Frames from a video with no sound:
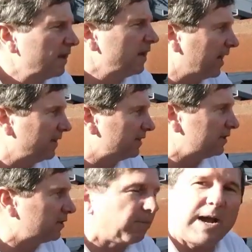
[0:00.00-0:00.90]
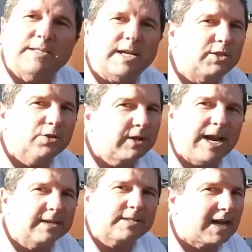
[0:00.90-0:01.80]
Again, this is a process you
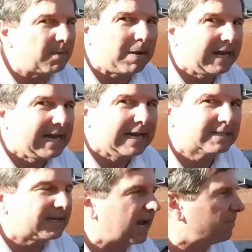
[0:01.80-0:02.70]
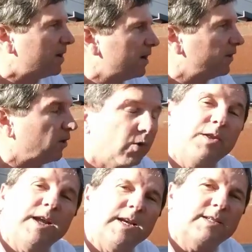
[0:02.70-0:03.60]
can't stop, I can't stop. The
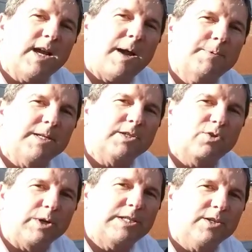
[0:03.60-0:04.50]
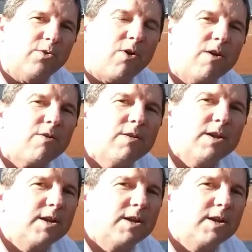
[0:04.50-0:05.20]
only thing that stops it is grease and oil.